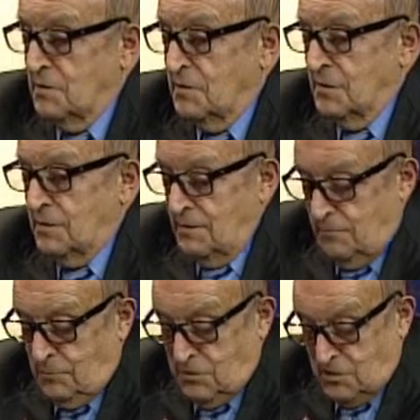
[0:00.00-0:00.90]
I
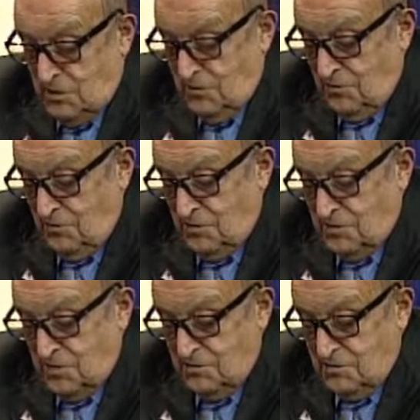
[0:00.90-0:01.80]
mean, when you start look
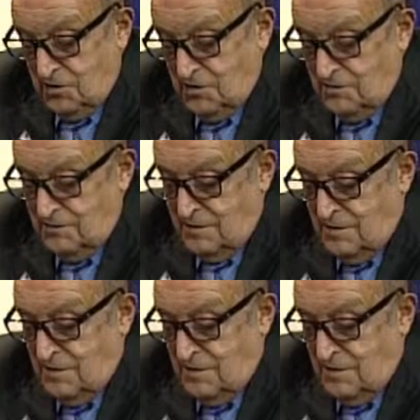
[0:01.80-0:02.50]
start talking